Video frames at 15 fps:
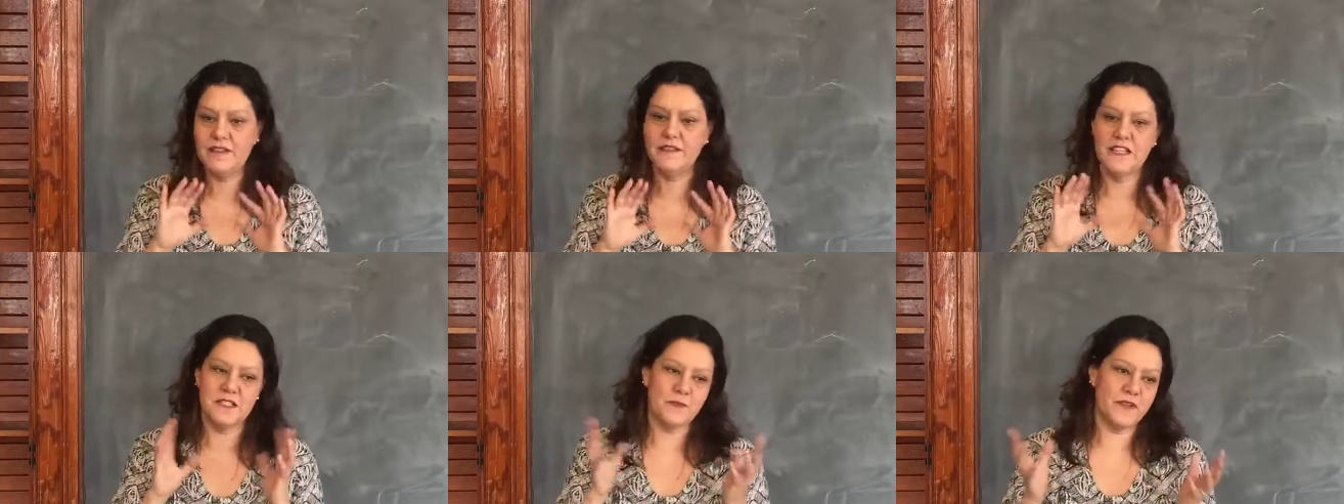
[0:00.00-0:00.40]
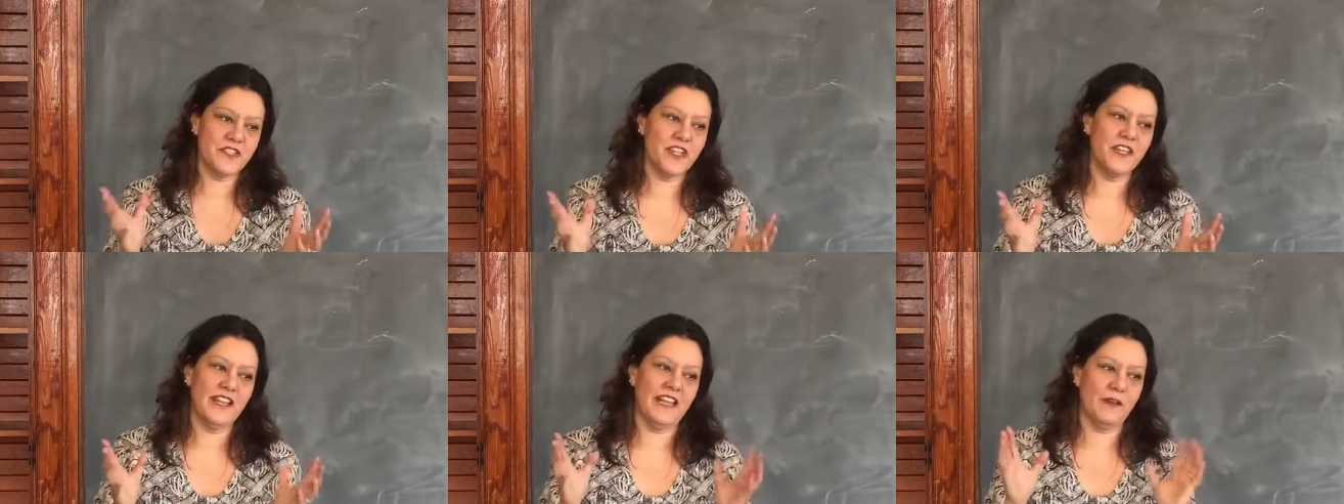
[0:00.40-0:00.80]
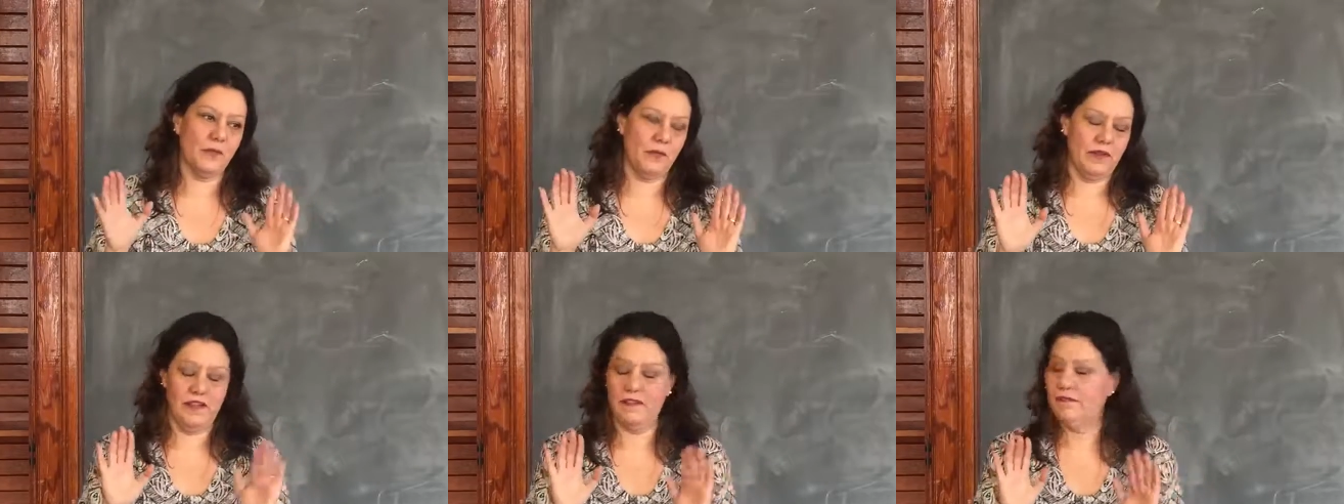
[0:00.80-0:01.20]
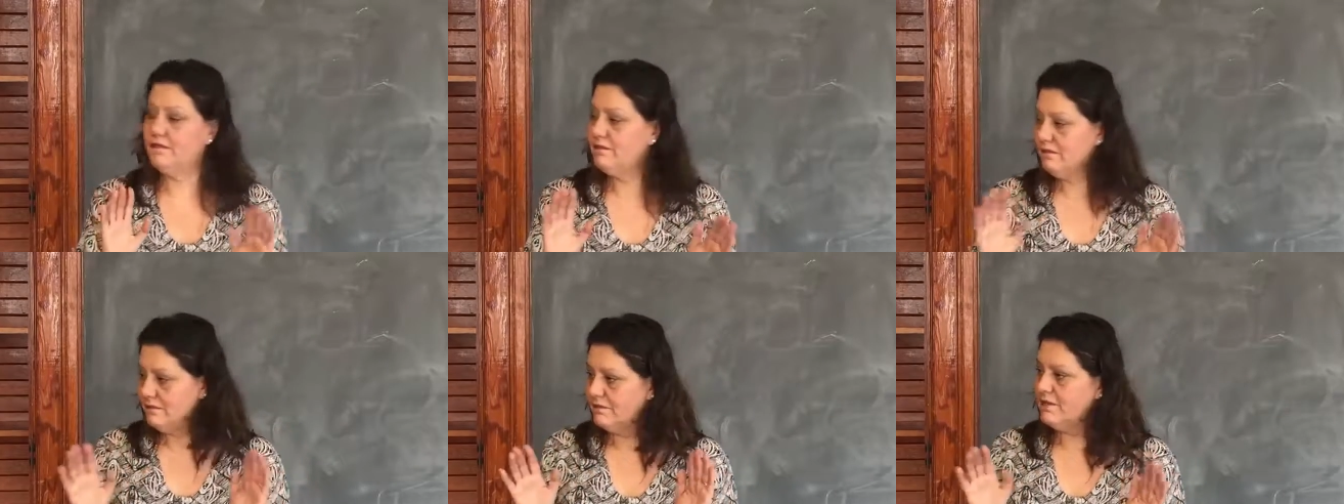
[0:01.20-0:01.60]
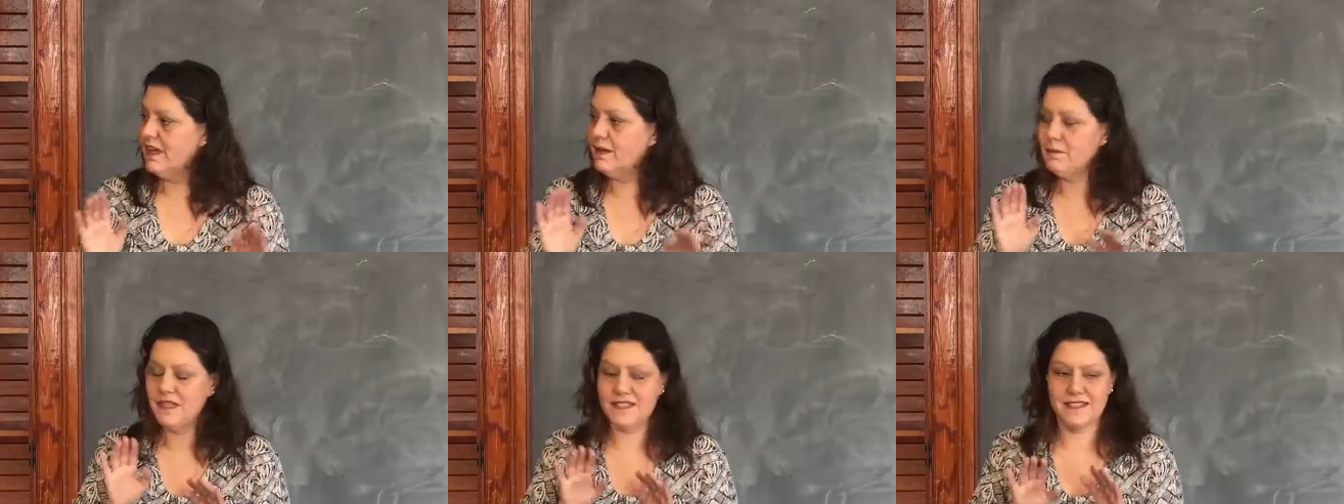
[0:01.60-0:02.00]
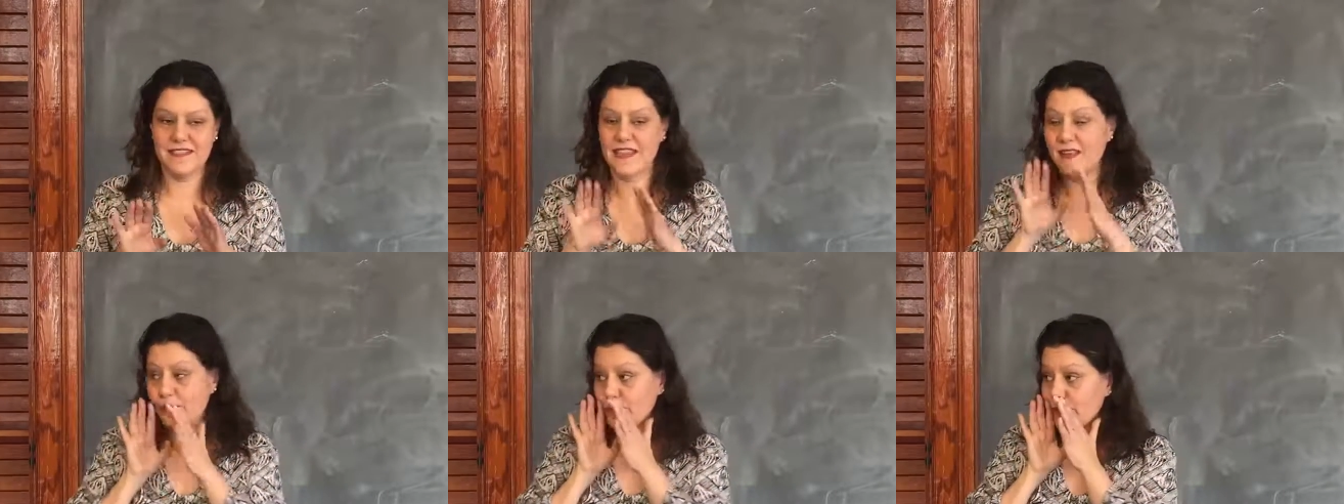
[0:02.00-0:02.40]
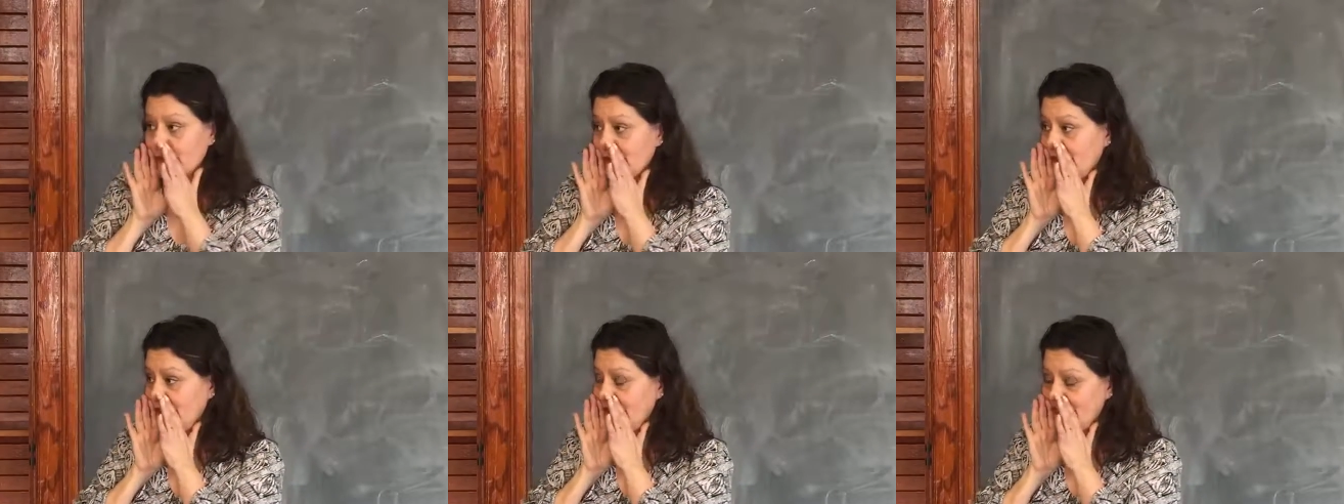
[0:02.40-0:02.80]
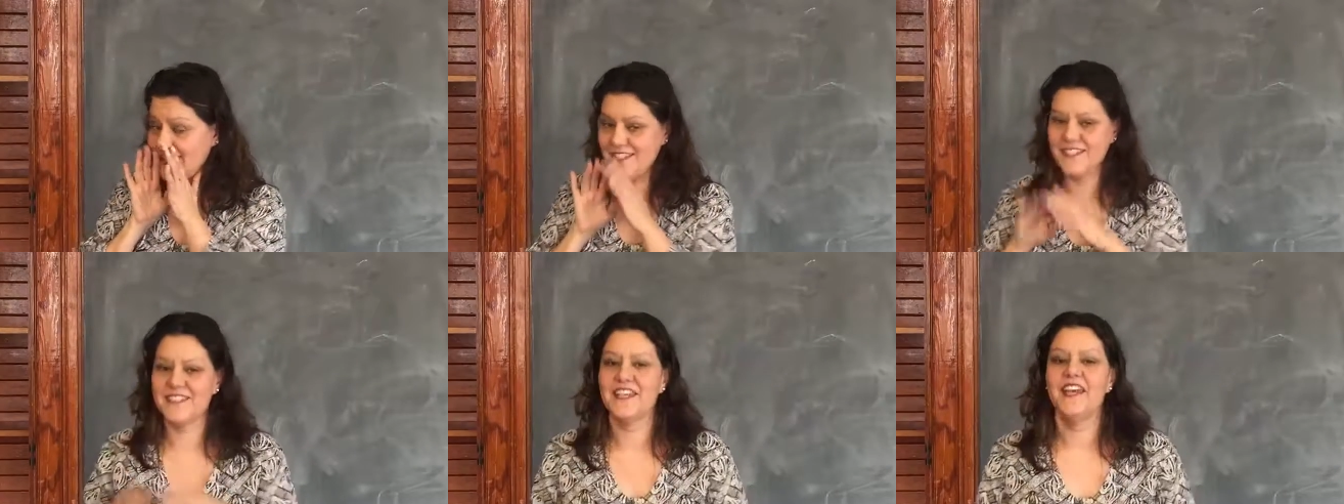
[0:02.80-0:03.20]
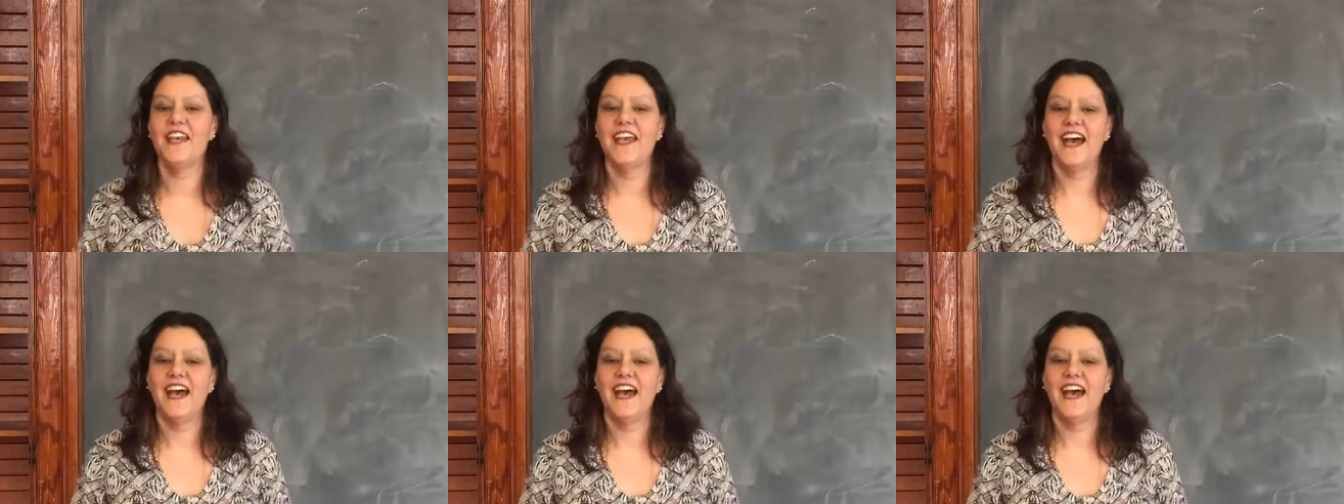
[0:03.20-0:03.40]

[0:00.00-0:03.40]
especially like, I'm gonna say, with kids,